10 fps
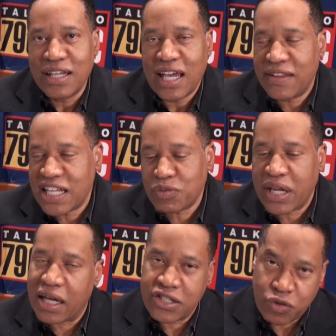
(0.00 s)
And that's what
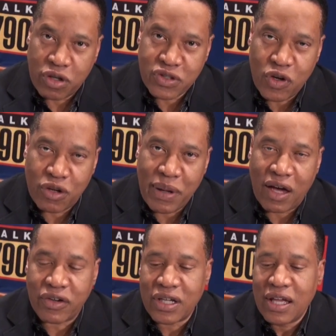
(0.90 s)
Atlas Shrugged was all
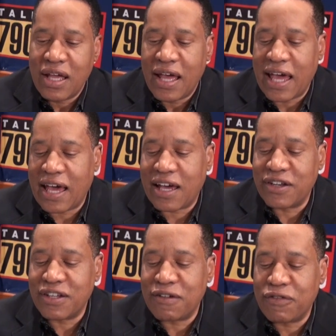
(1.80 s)
about.
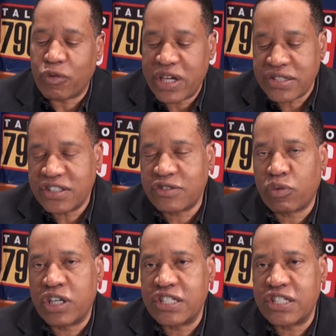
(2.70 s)
And the reason it